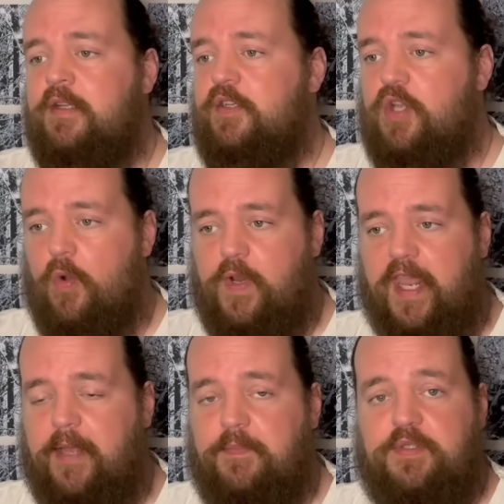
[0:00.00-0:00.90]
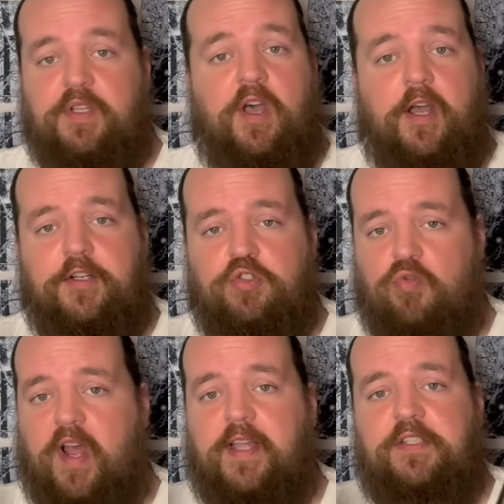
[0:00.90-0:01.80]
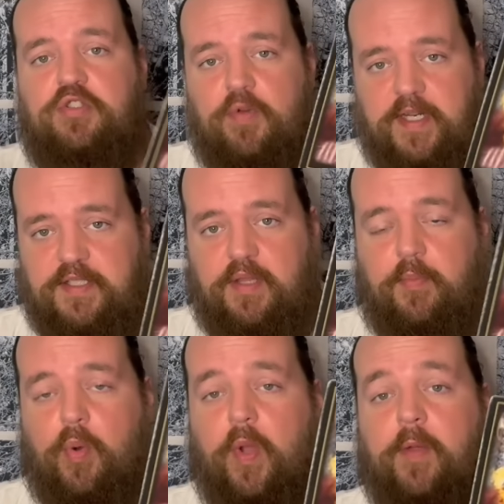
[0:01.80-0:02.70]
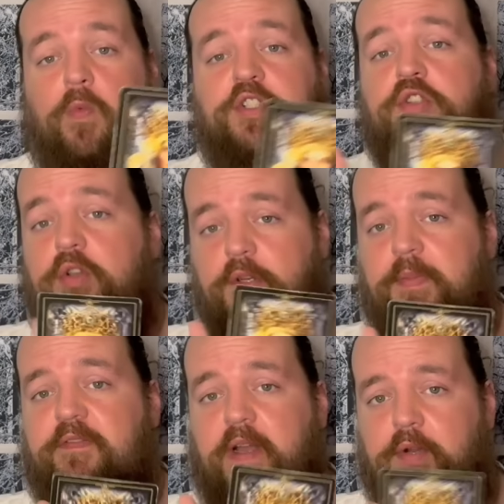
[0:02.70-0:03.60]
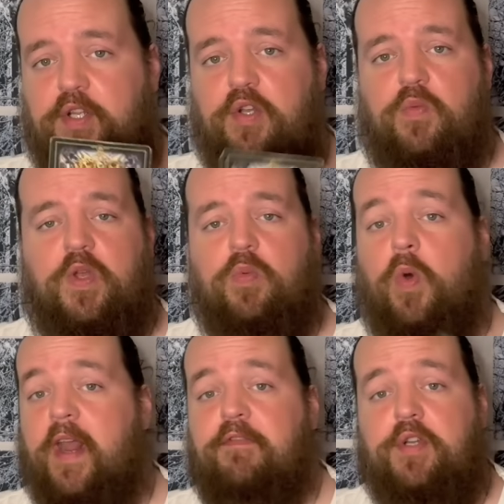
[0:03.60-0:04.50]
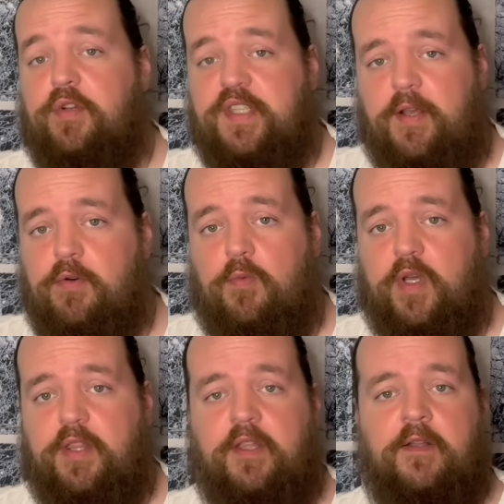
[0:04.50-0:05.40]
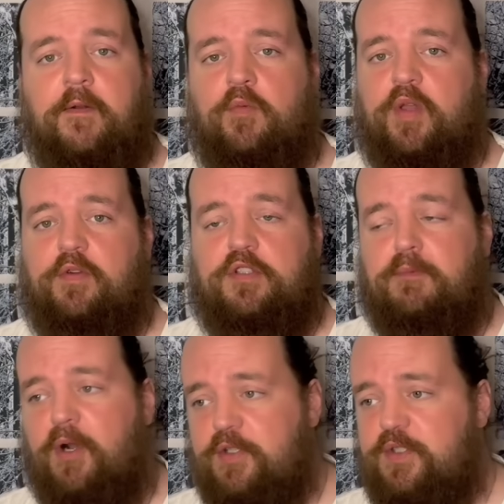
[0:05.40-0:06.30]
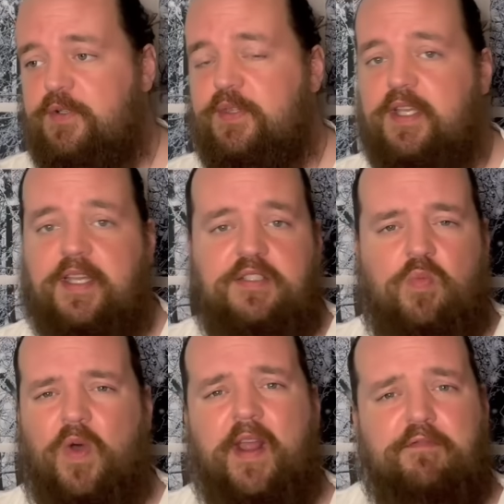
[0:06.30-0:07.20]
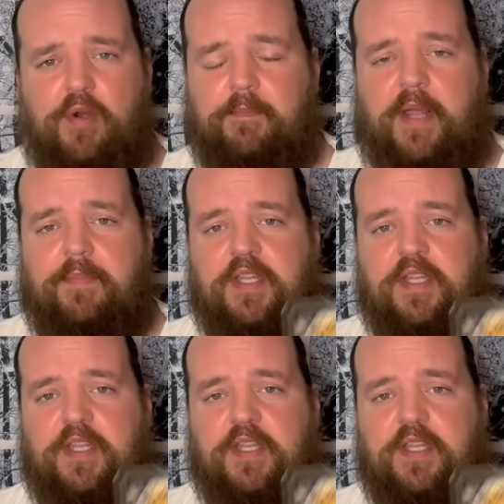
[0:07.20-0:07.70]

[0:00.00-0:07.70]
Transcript: No games, cut and dry, straight to the point, which could be very good with whatever you're dealing with, whether it's personal things, whatever it might be.